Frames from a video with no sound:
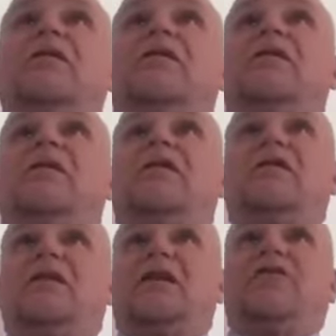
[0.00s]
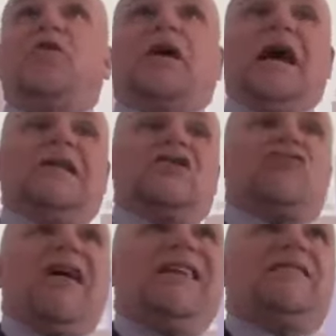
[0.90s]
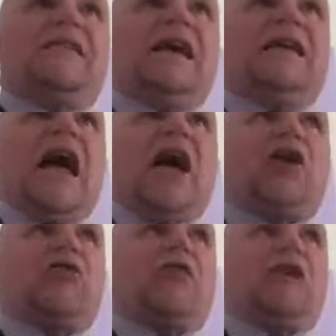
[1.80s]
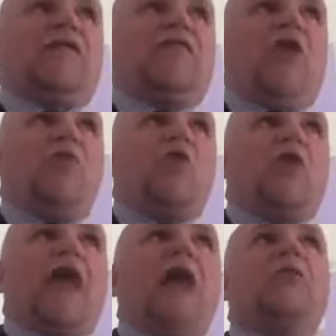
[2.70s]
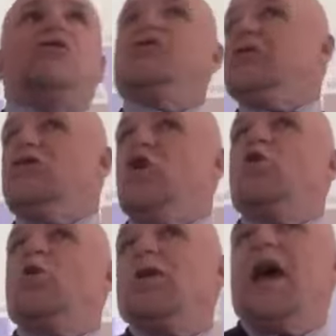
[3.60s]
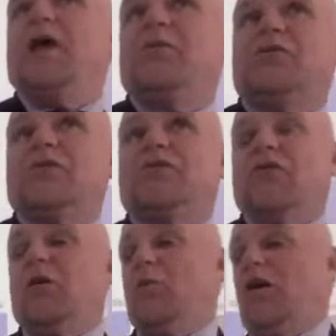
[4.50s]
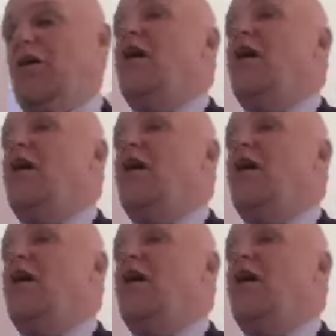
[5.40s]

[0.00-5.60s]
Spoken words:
If you can translate accurately from your languages and know your languages very well,